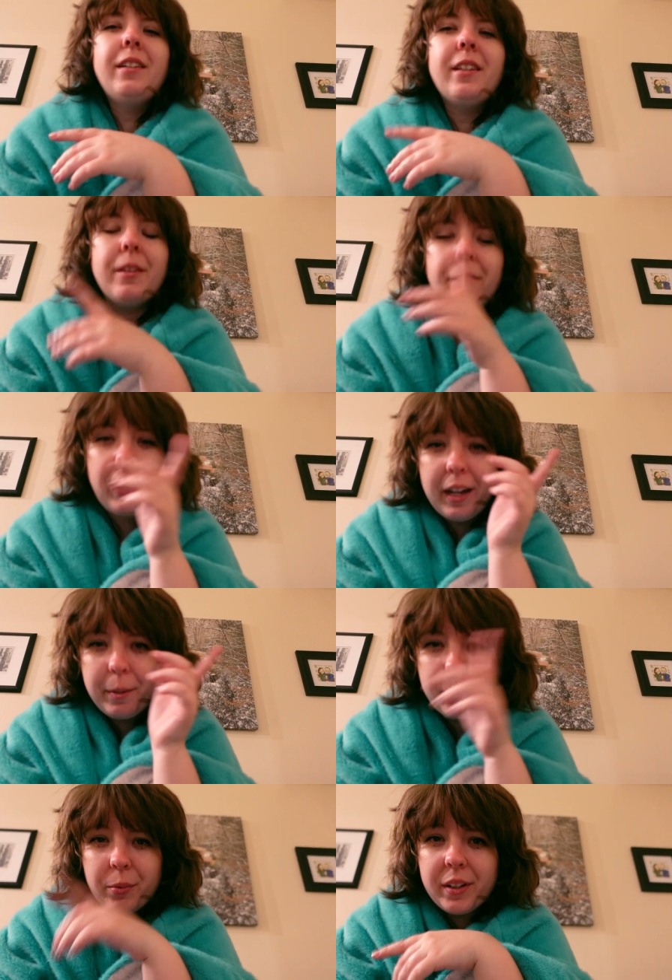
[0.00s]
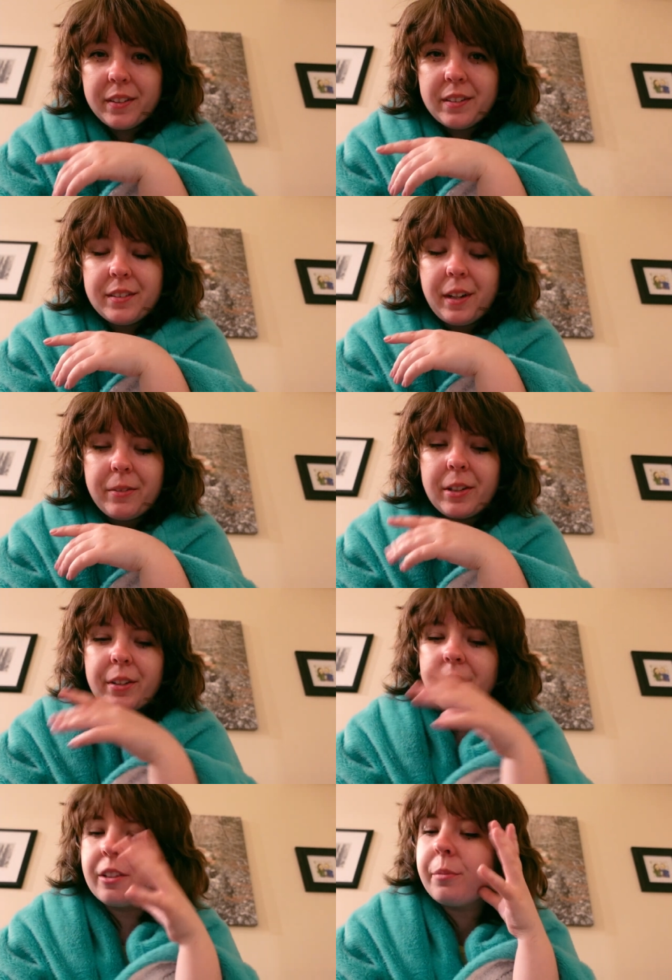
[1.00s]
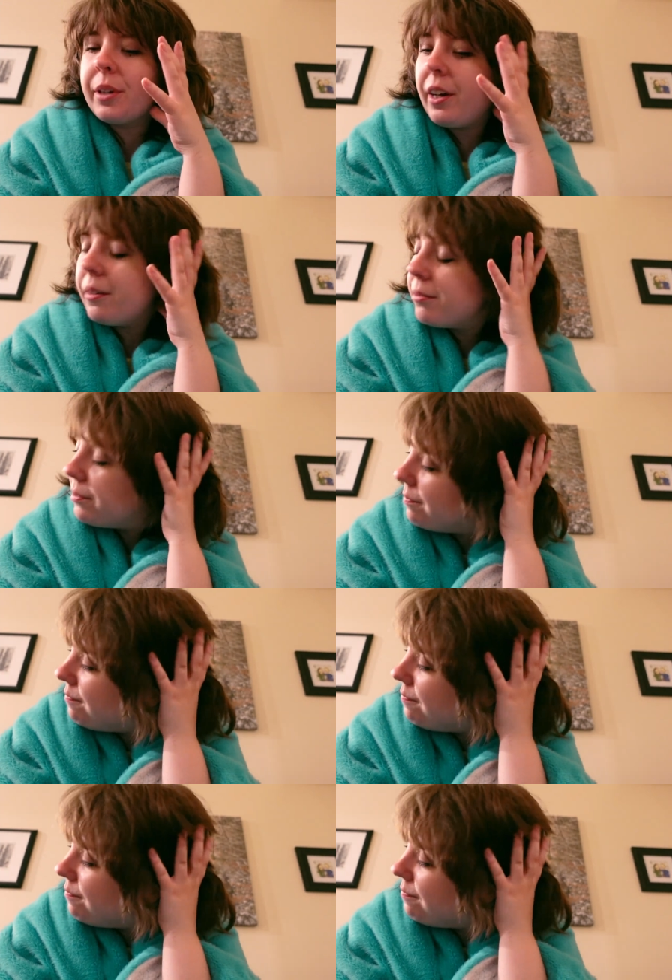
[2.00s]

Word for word: vibe was definitely a little bit off.